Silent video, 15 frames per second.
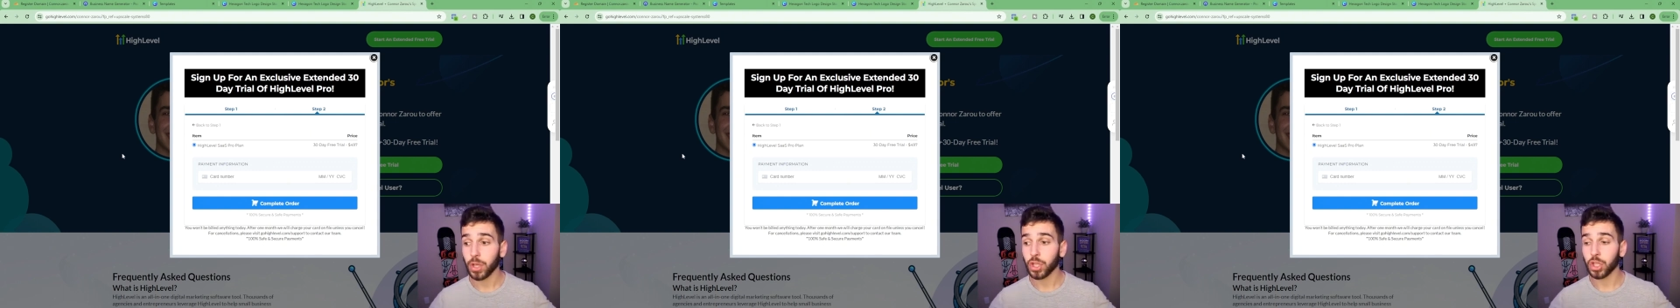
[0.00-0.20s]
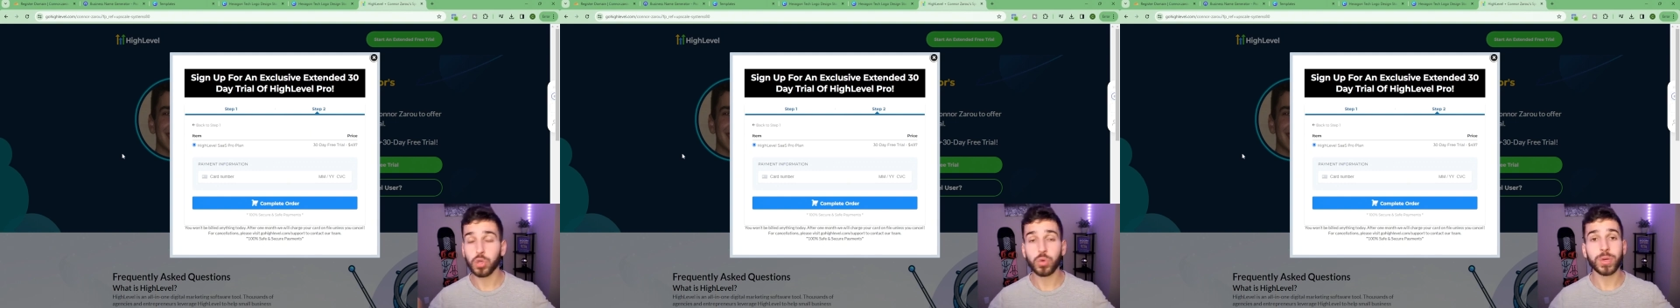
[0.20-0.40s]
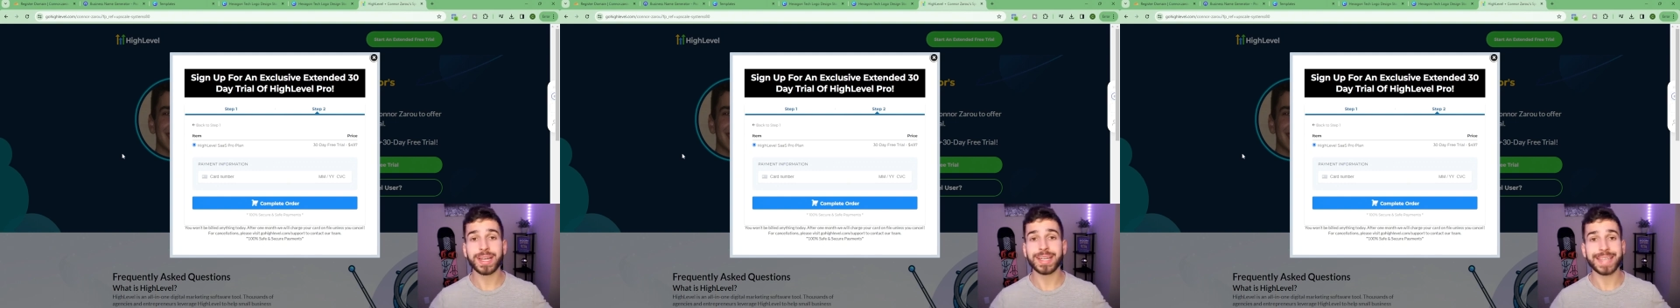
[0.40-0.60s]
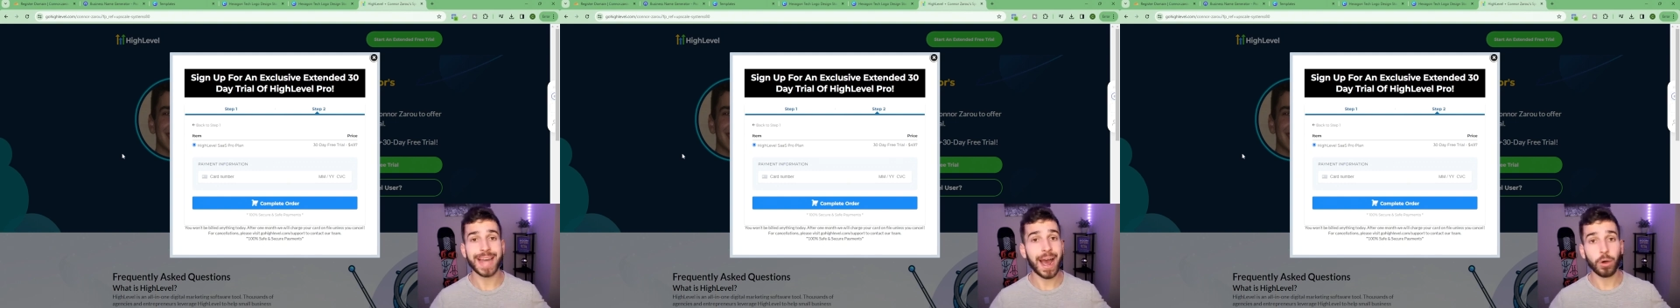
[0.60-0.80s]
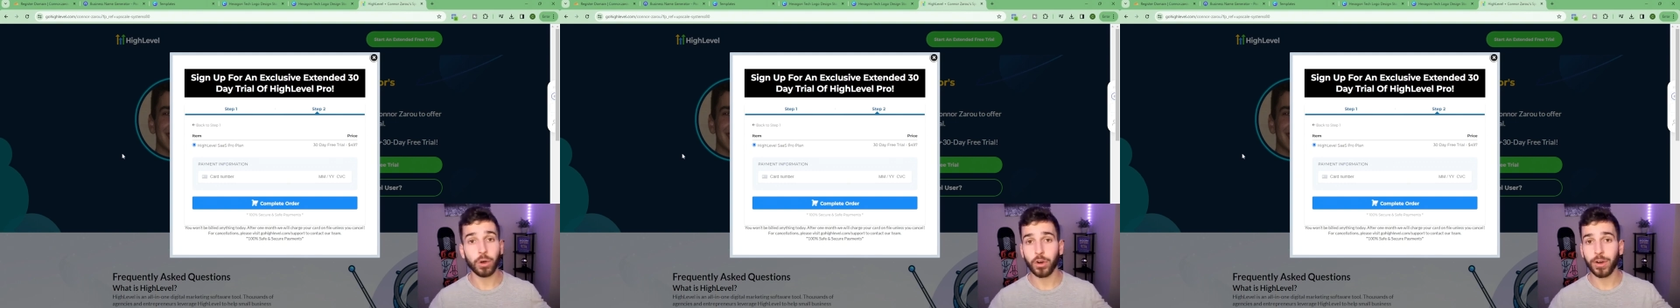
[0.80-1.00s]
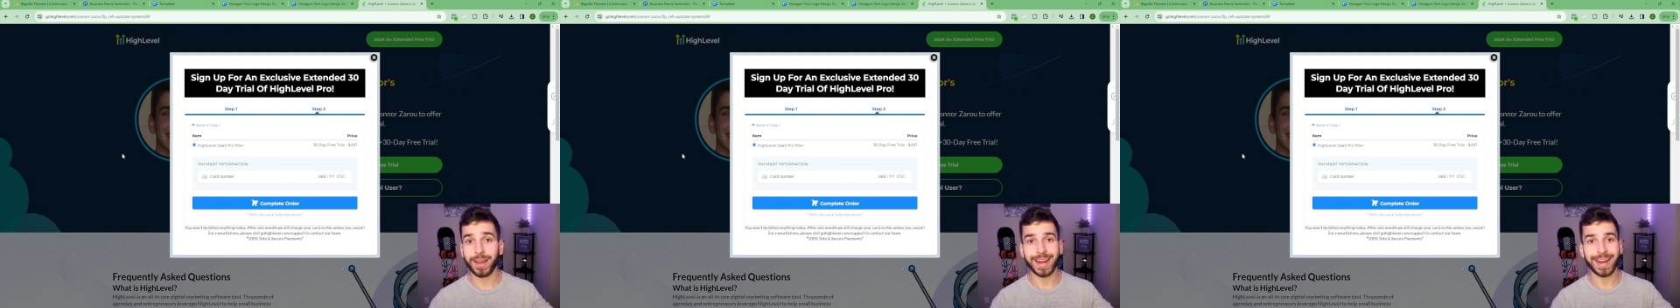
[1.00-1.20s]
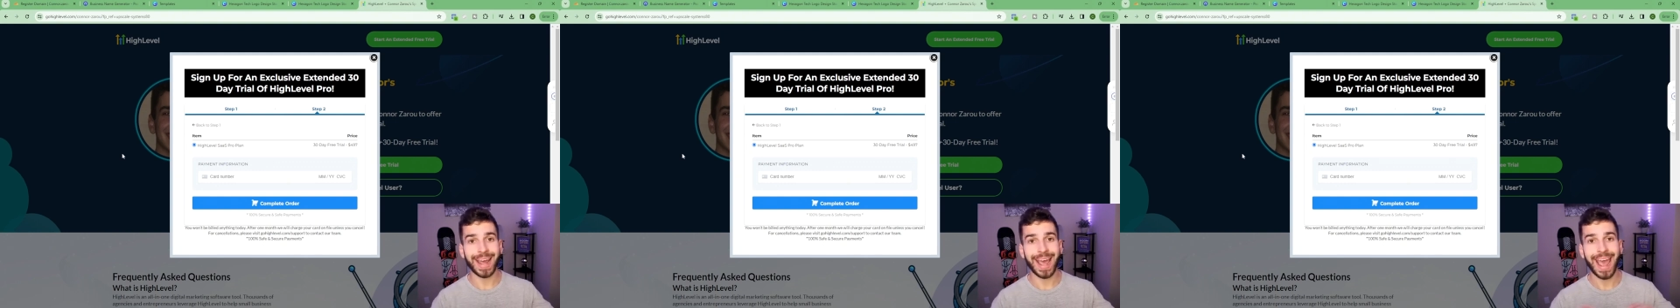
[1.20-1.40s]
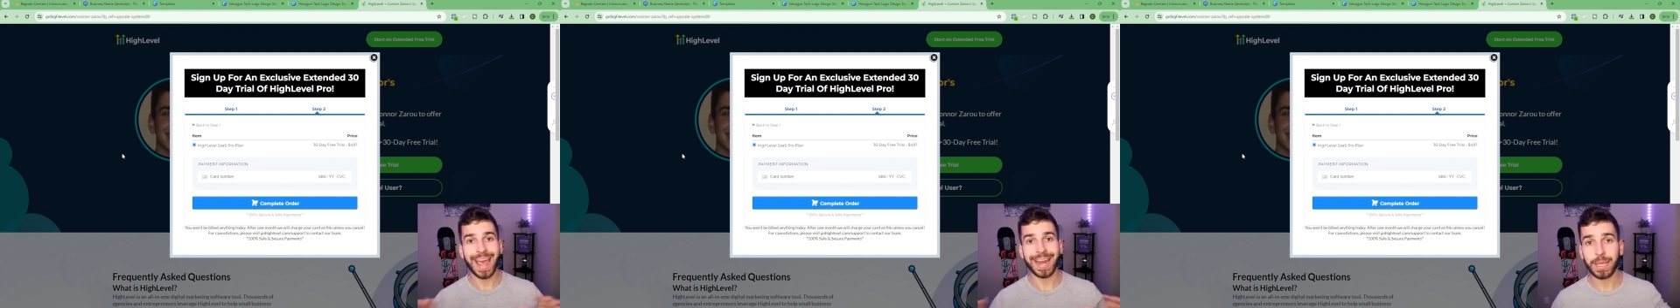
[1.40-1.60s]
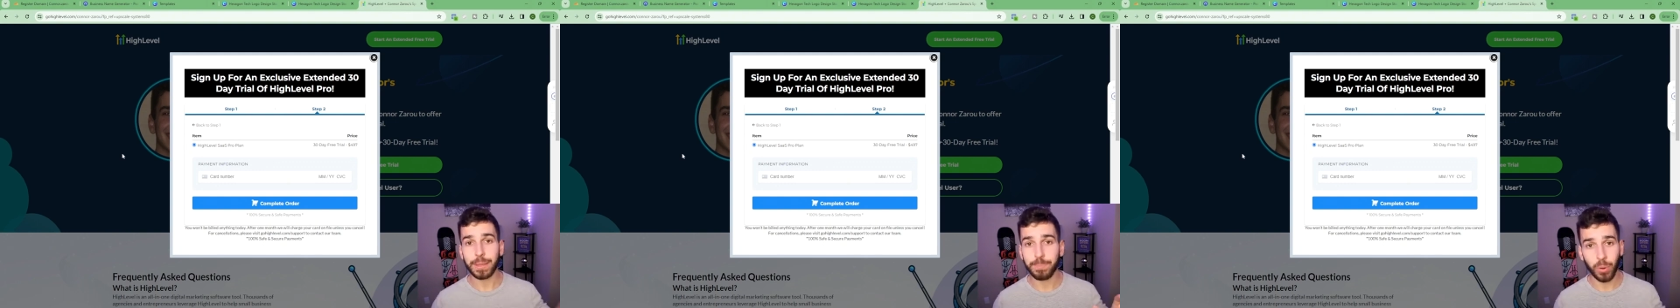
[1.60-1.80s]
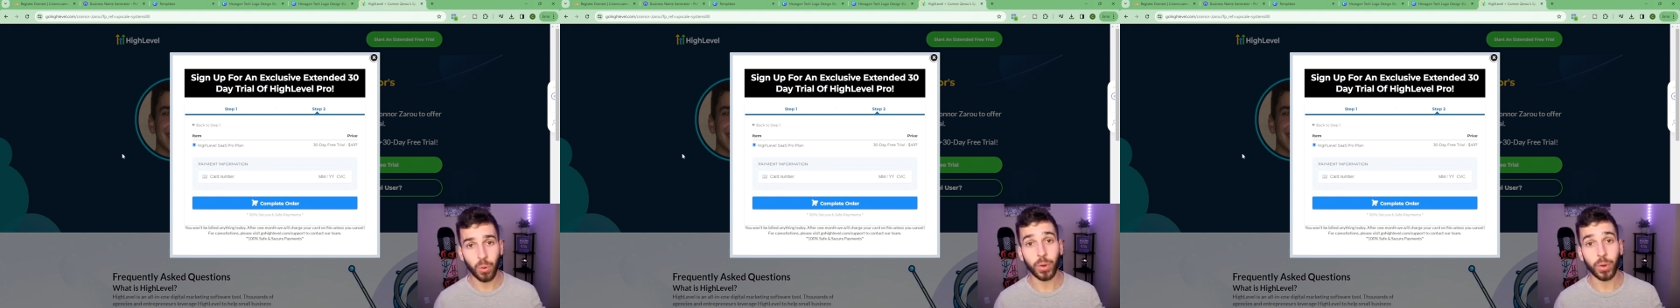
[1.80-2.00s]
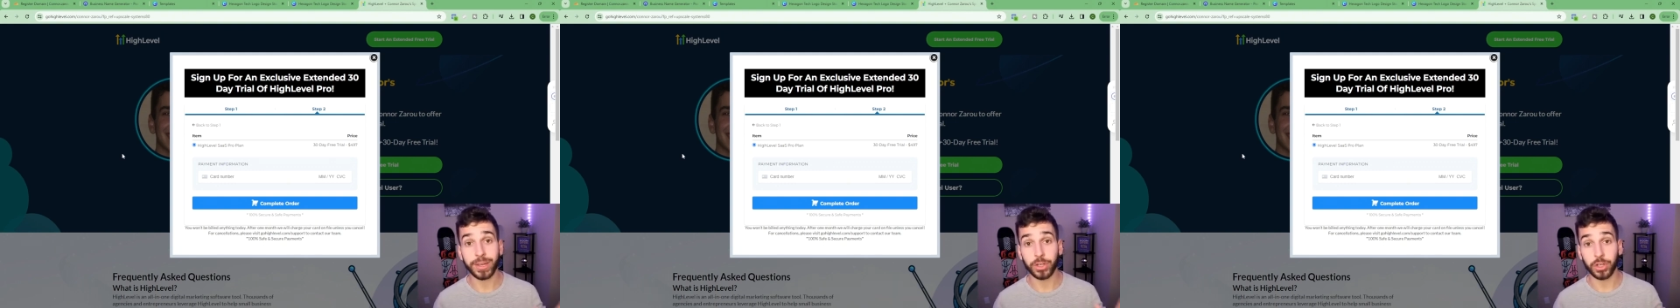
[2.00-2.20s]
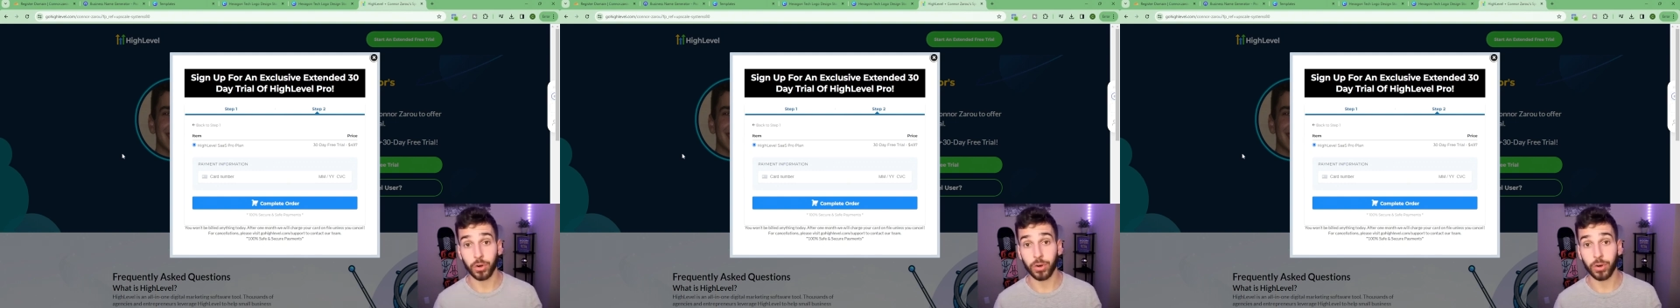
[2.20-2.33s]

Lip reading: You can downgrade at any point